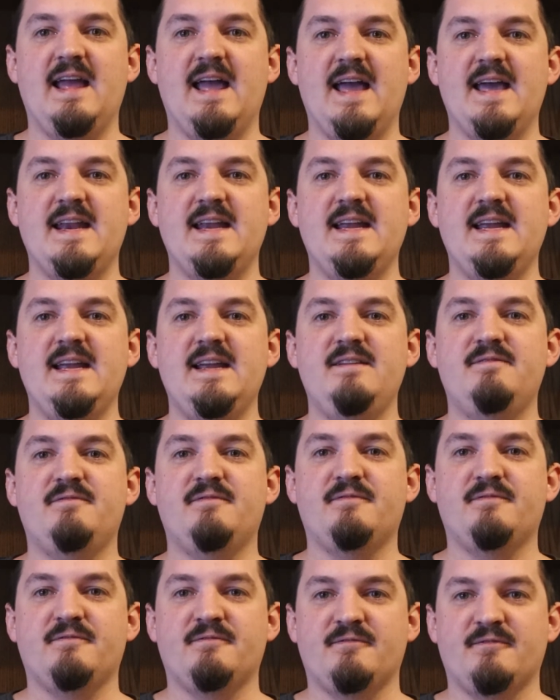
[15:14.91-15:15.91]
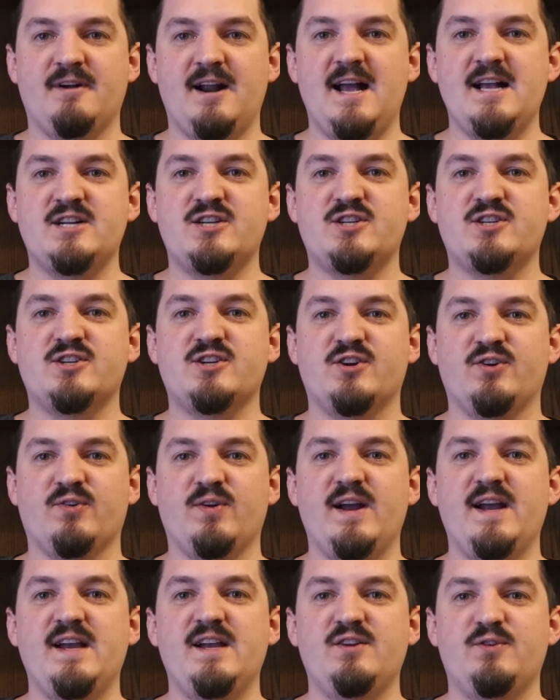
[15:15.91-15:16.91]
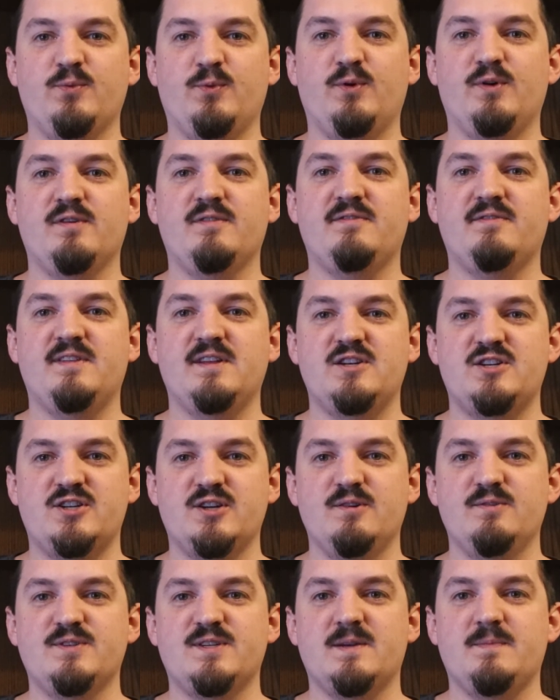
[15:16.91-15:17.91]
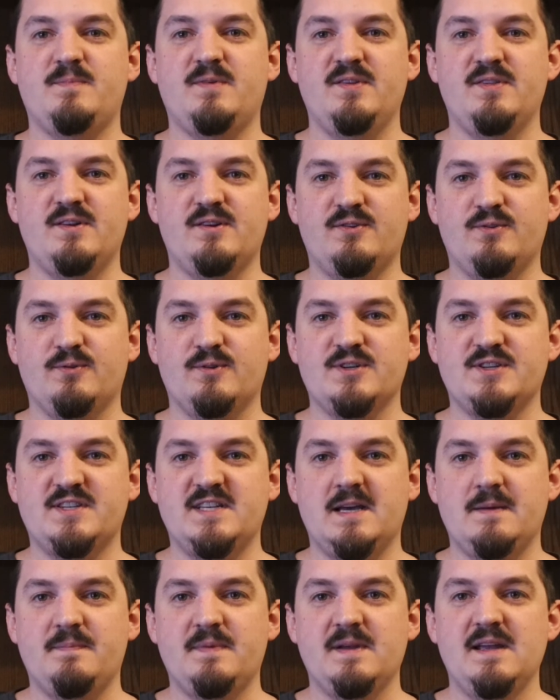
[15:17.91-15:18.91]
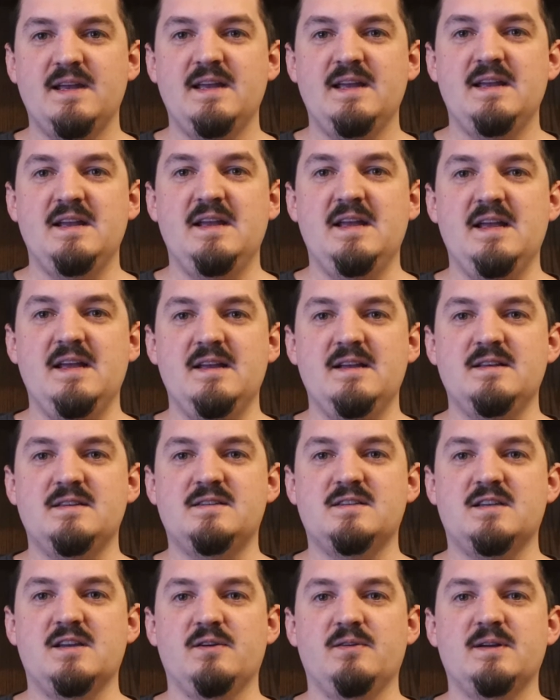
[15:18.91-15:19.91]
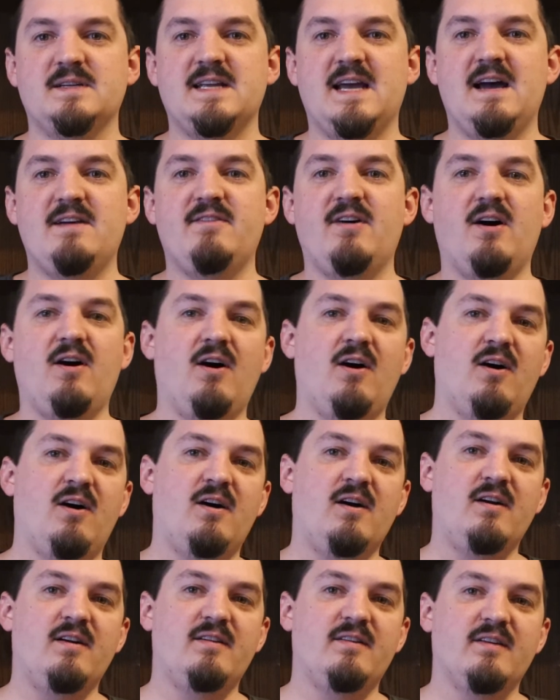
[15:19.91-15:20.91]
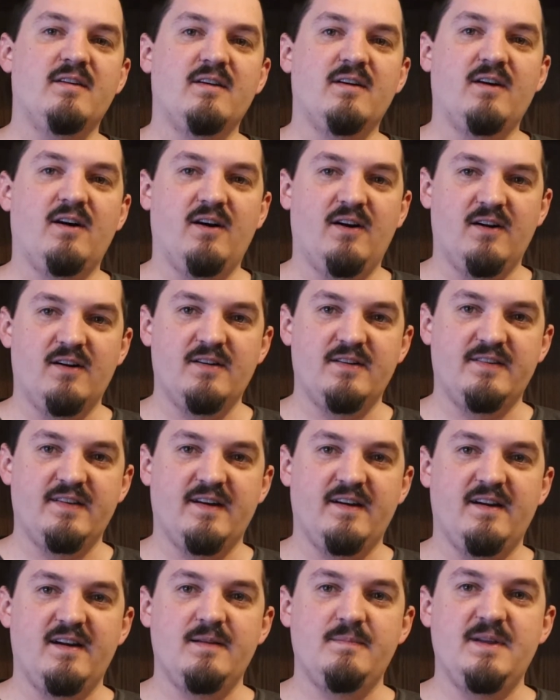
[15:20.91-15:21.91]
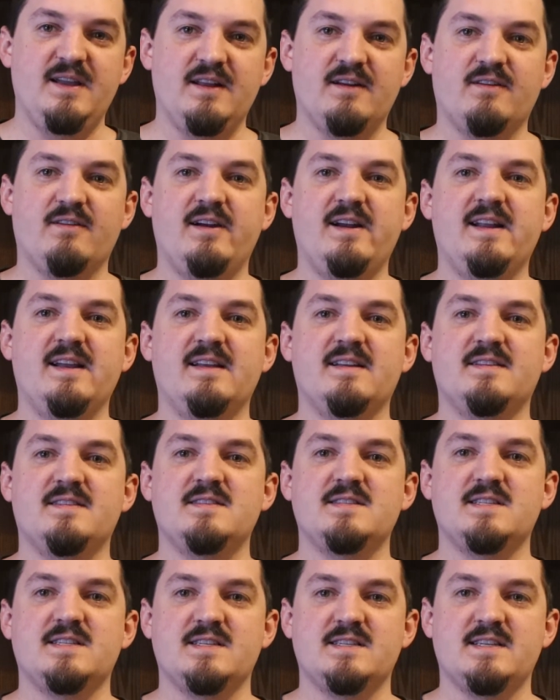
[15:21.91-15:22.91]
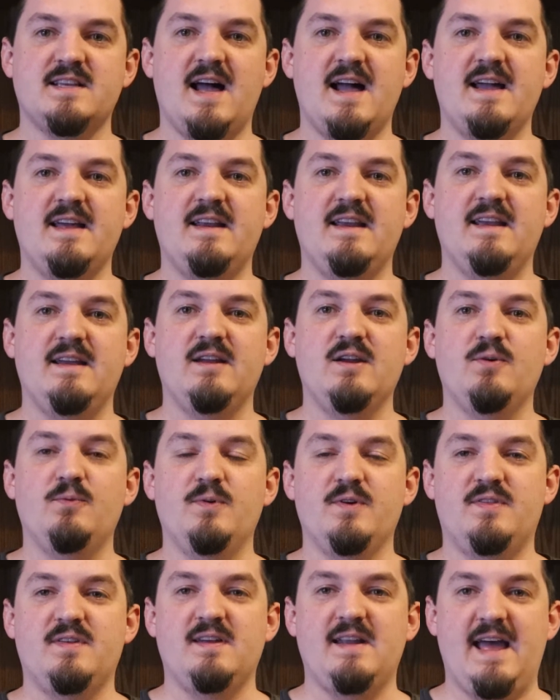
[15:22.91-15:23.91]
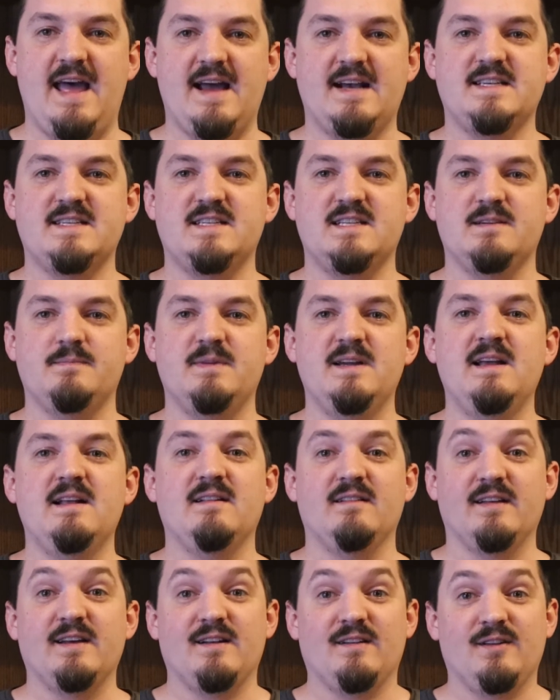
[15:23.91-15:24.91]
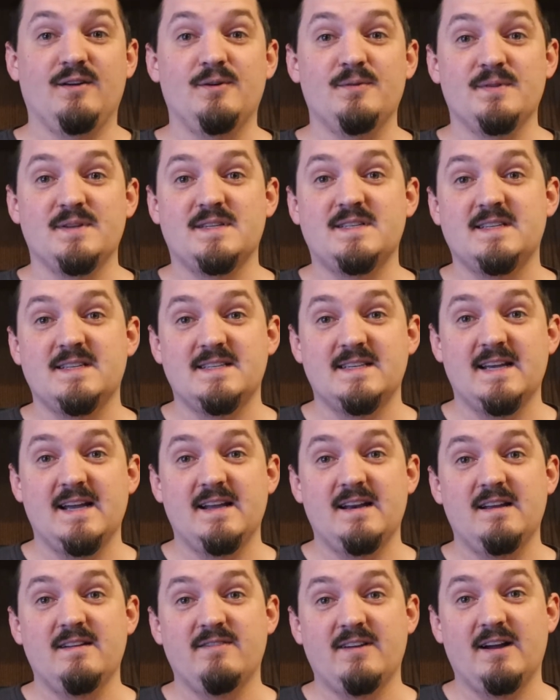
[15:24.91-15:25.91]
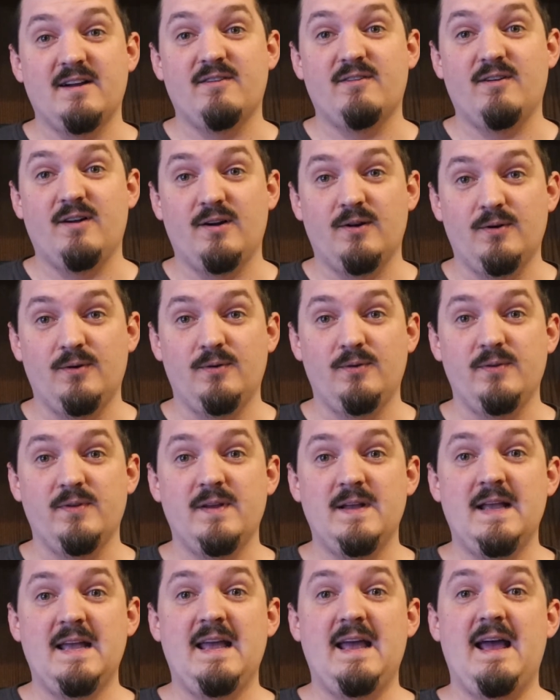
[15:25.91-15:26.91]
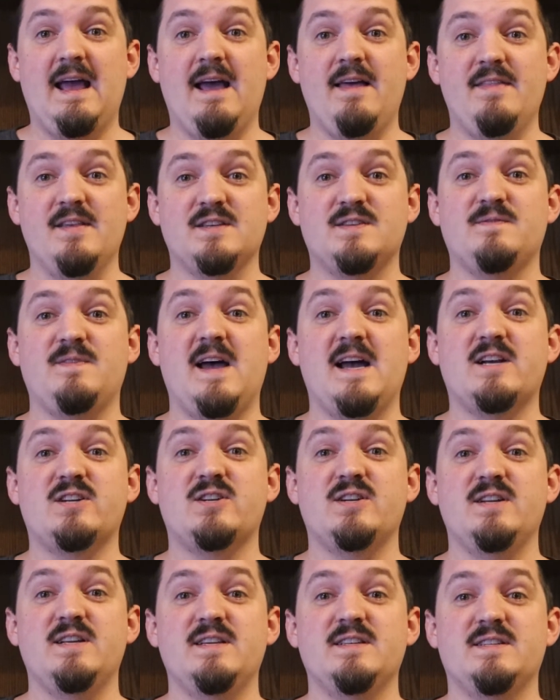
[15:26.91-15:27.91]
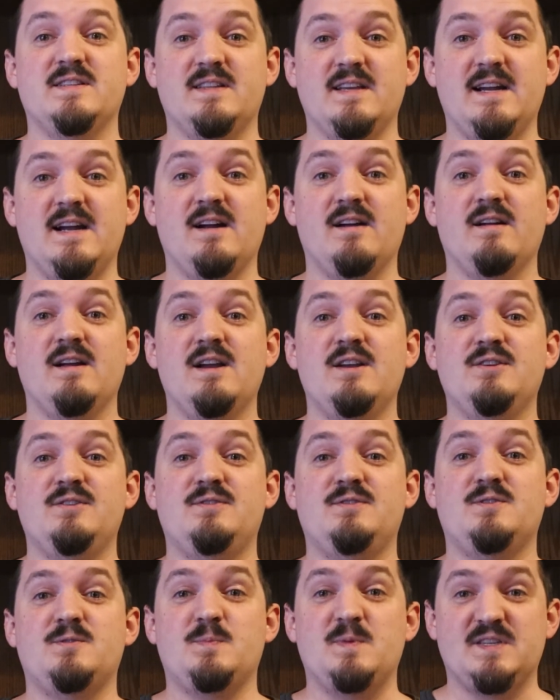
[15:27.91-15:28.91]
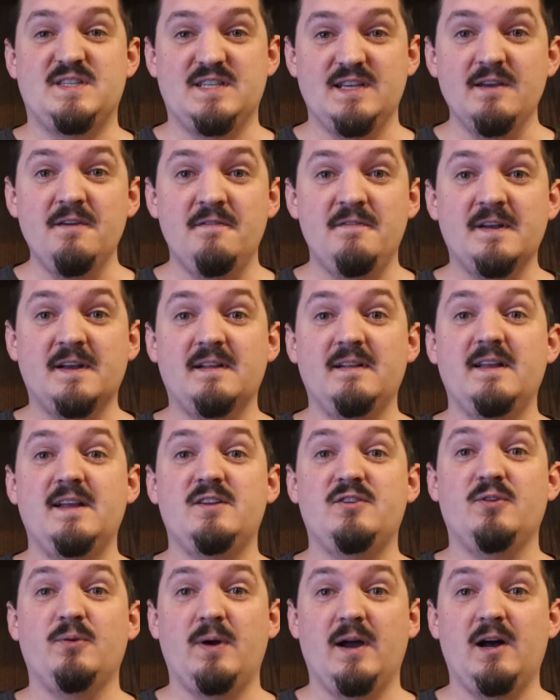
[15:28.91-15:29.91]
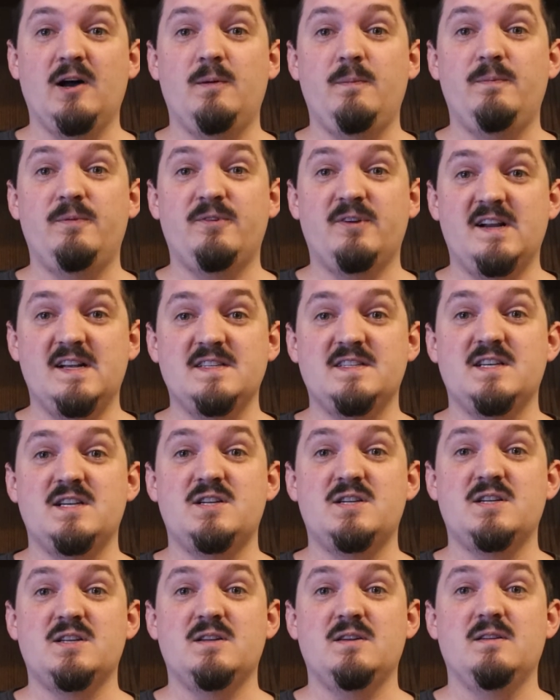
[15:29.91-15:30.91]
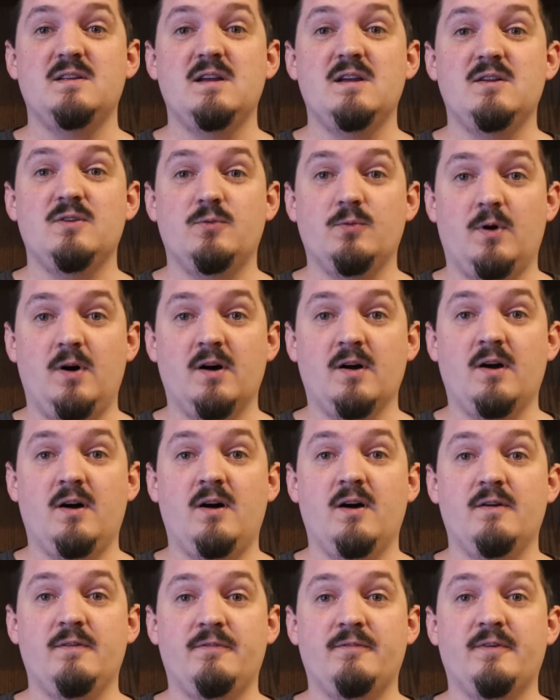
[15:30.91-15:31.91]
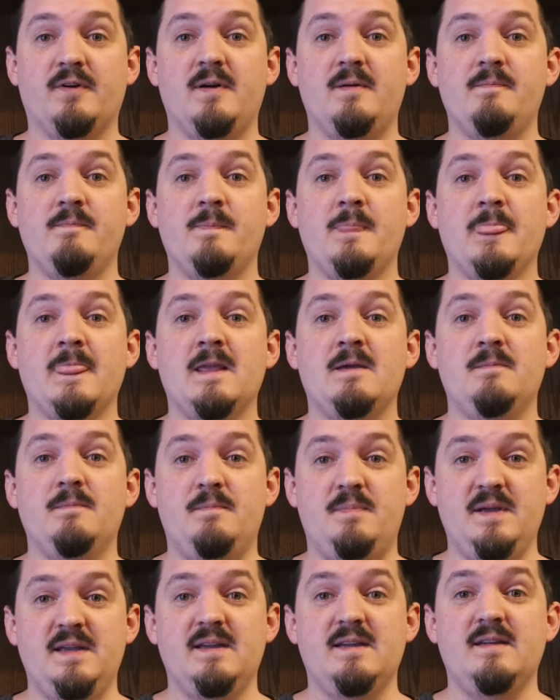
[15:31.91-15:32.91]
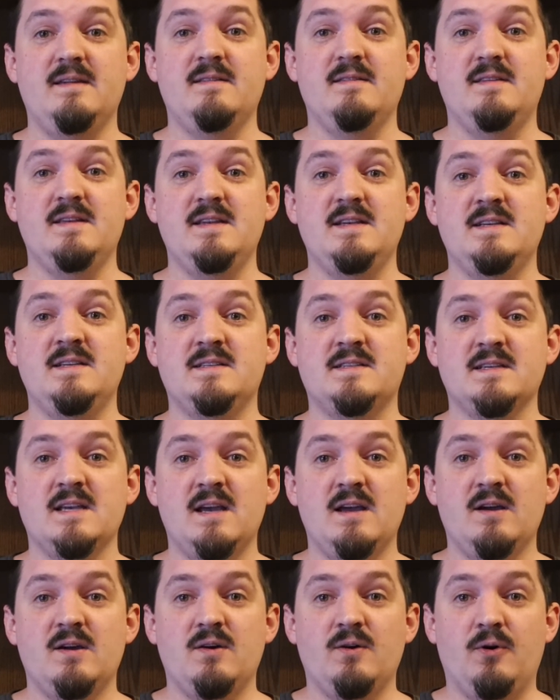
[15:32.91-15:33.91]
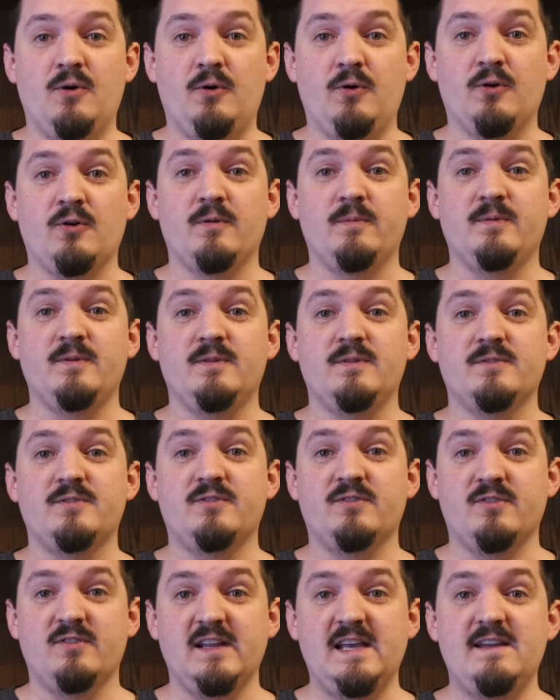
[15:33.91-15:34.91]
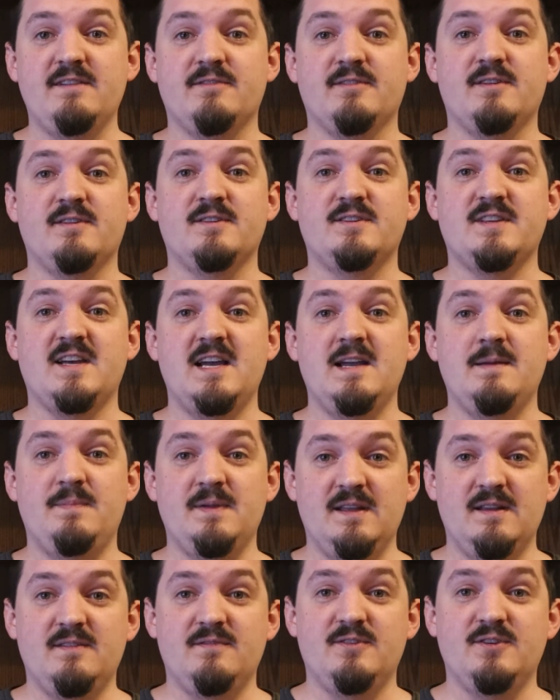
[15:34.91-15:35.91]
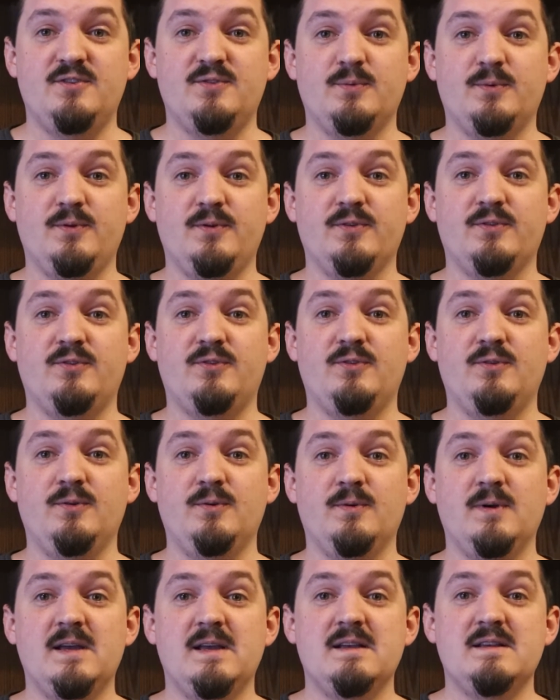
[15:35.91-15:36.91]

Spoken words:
any fresh gray dwarf that shows up on their doorstep is going to have a hard time integrating into the society within Axiom, let alone the society of Iron Rock Hold. And this faction is there specifically to help transition dwargar from being these horrible slaver type individuals to